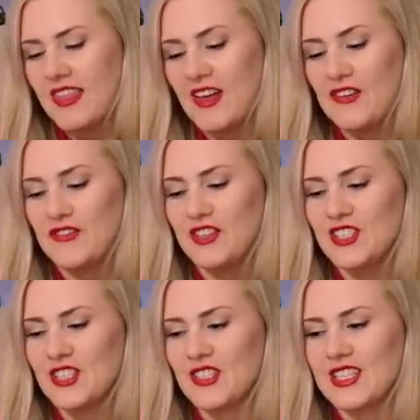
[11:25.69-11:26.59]
The
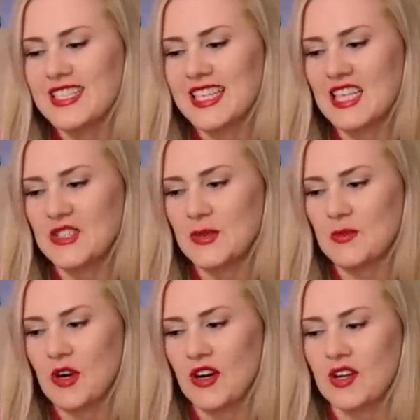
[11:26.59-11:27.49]
official Central
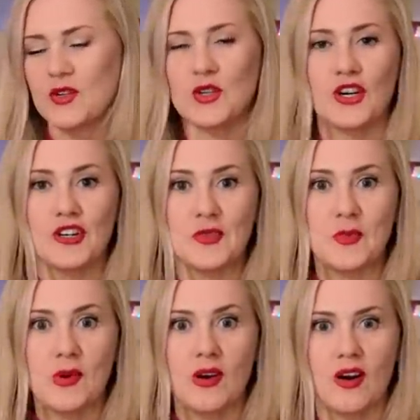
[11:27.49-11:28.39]
Perk
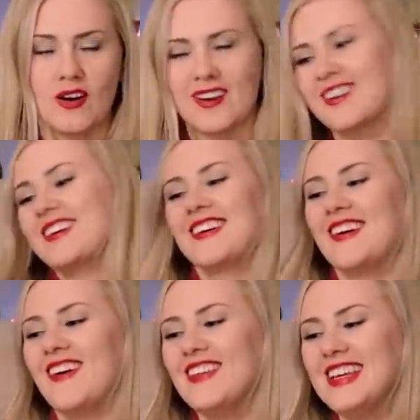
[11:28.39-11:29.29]
cookbook.
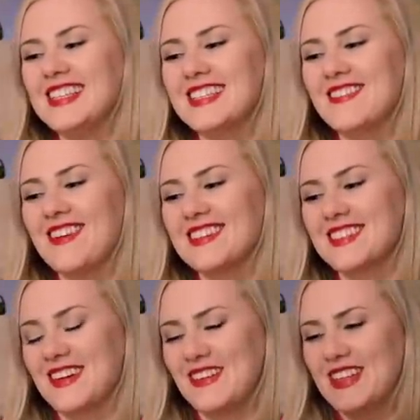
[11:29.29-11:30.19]
Oh, that's so
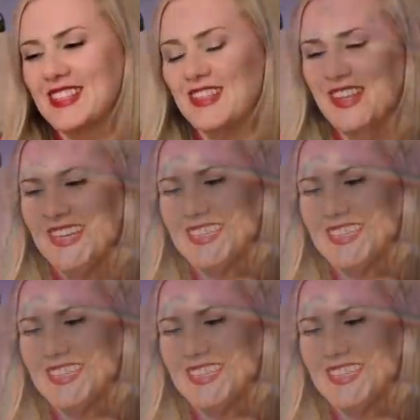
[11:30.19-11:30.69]
awesome. That's a good